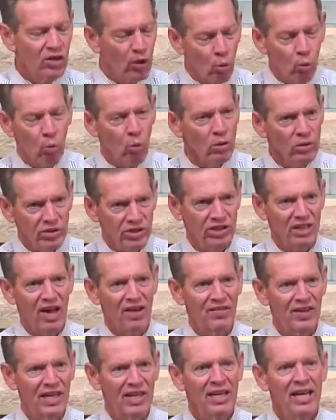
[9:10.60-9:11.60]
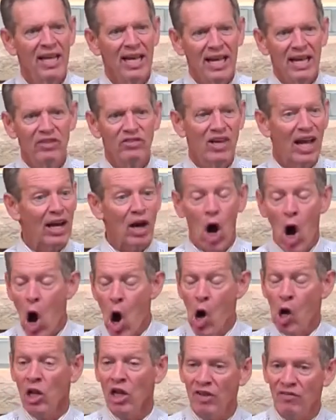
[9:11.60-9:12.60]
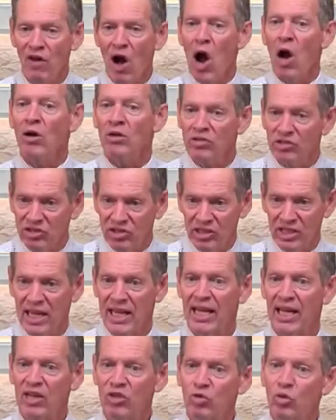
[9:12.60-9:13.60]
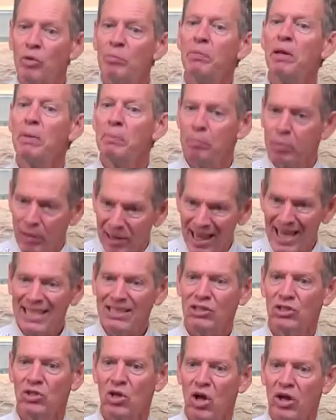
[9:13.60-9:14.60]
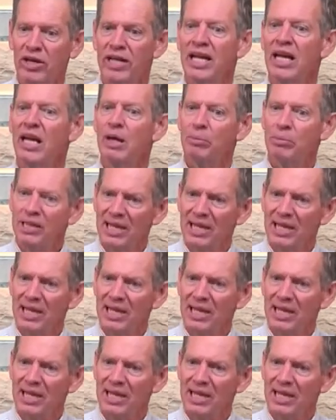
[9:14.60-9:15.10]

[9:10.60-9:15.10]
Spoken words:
The worst of it is that all of our sins would be placed on him,